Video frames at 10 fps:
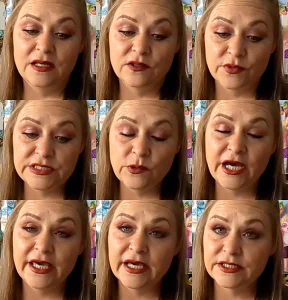the reason
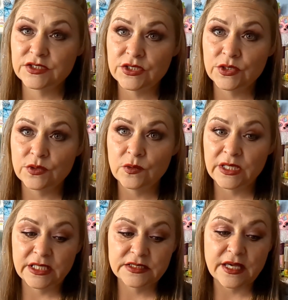why I got two
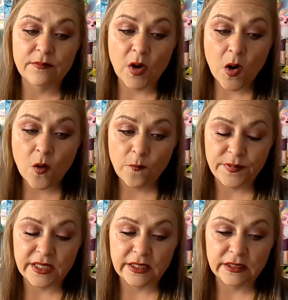is I'm
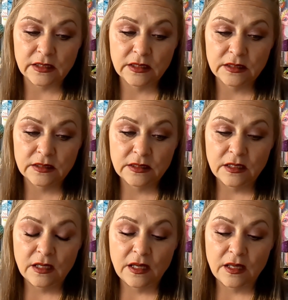hoping
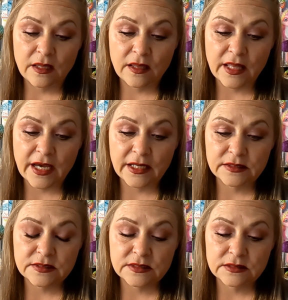
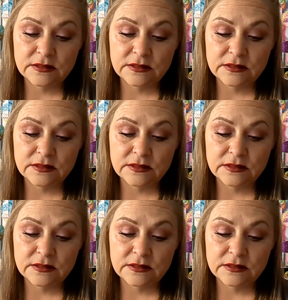that